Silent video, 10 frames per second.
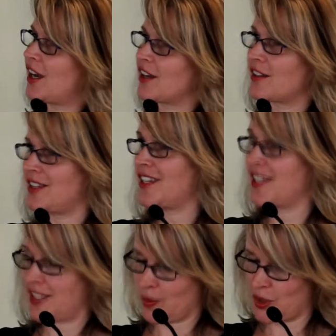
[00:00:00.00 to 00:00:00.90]
and I think in
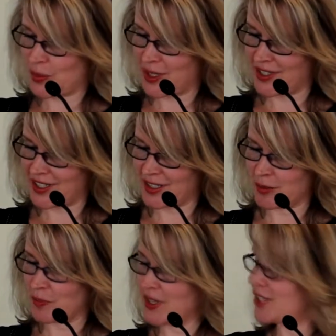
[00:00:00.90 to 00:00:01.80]
some respects
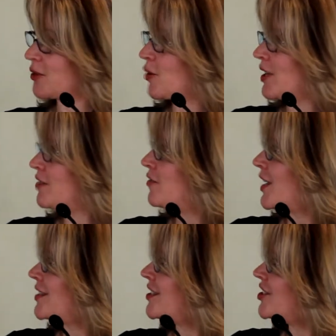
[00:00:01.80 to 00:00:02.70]
that's a great
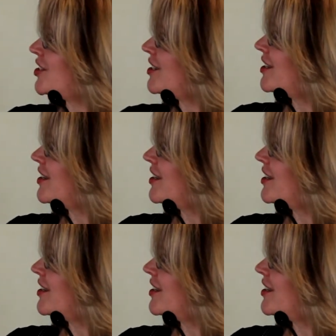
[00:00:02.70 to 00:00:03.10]
advantage.